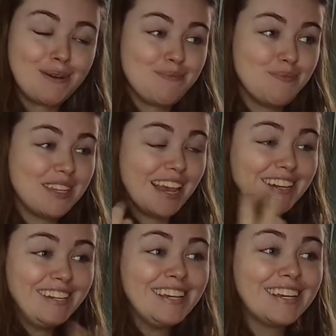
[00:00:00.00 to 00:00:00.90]

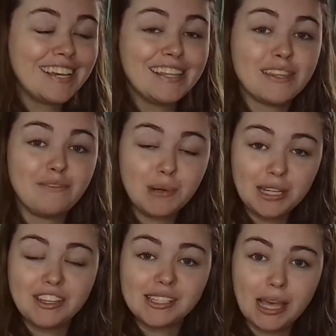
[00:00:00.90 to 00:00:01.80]
technique in the
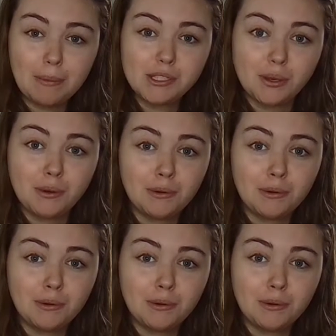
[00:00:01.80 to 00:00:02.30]
previous episode,